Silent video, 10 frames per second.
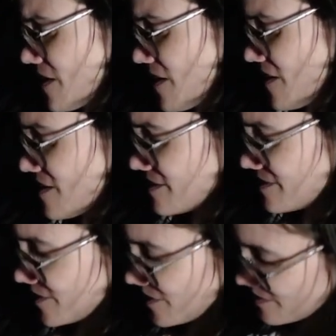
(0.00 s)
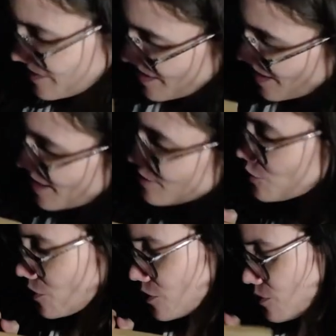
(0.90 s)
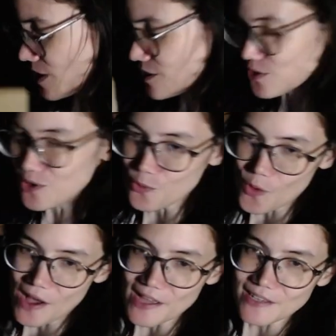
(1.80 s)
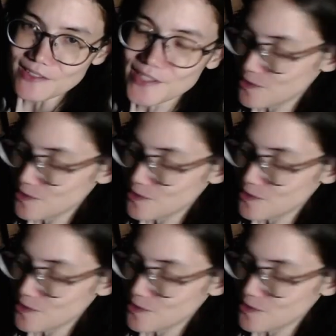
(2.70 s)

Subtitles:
hard to... I know why.